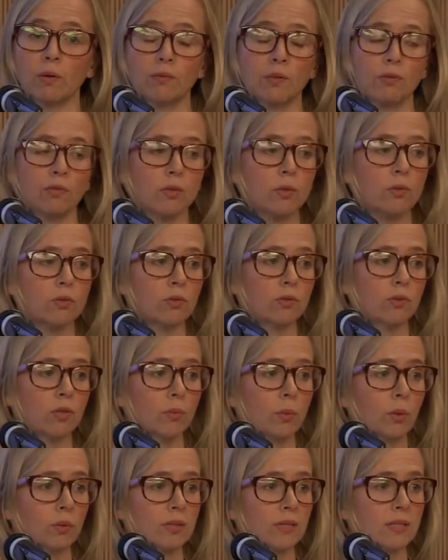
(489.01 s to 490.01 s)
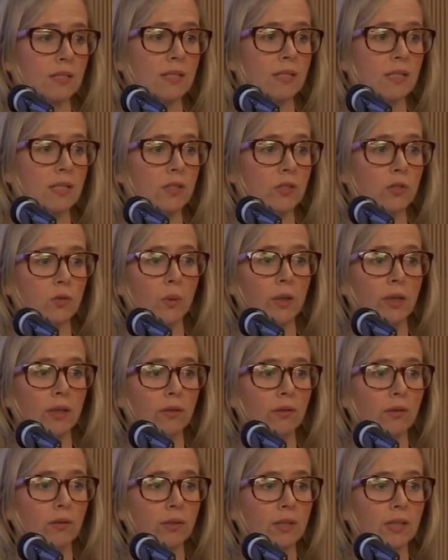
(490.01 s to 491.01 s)
the future of the Baltic Sea in
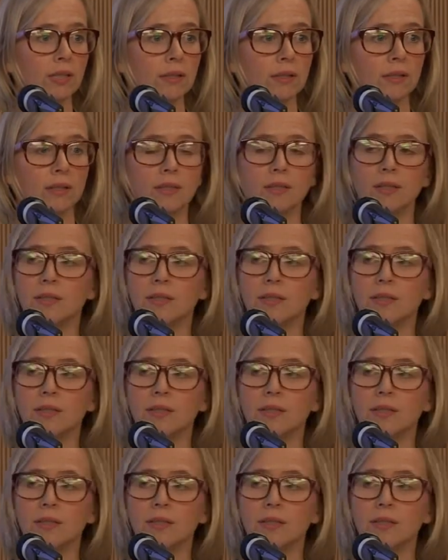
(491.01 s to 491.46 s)
2030,